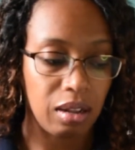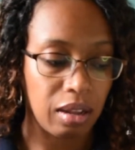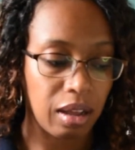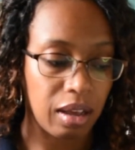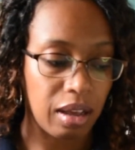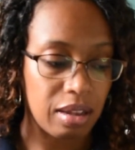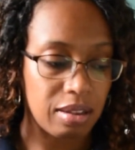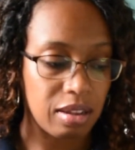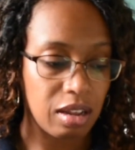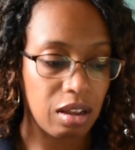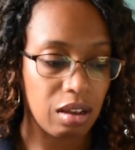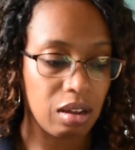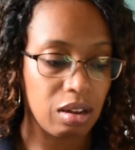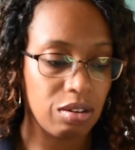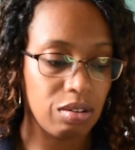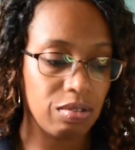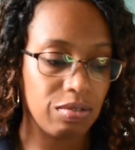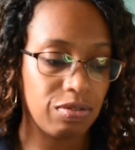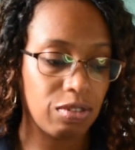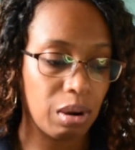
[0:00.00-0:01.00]
Like I said, you can
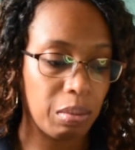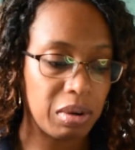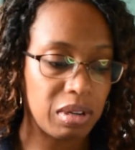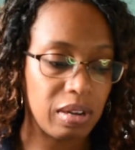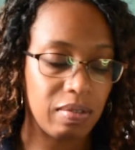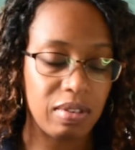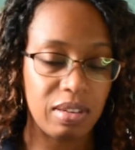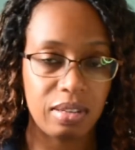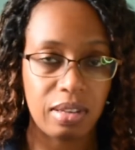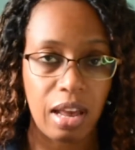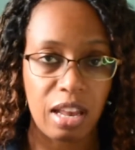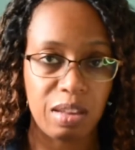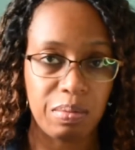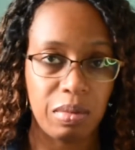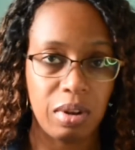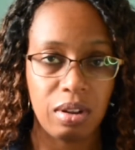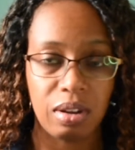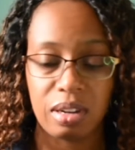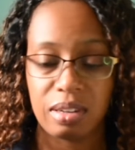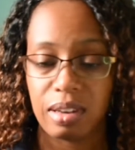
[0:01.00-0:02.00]
do formative
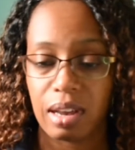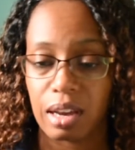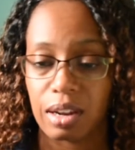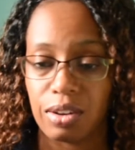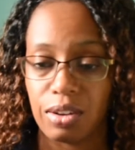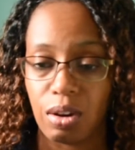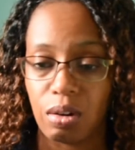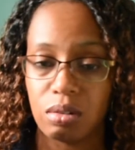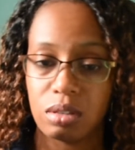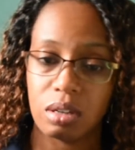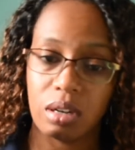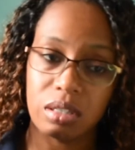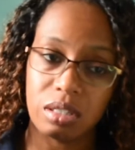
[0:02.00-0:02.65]
assessment. You can take notes on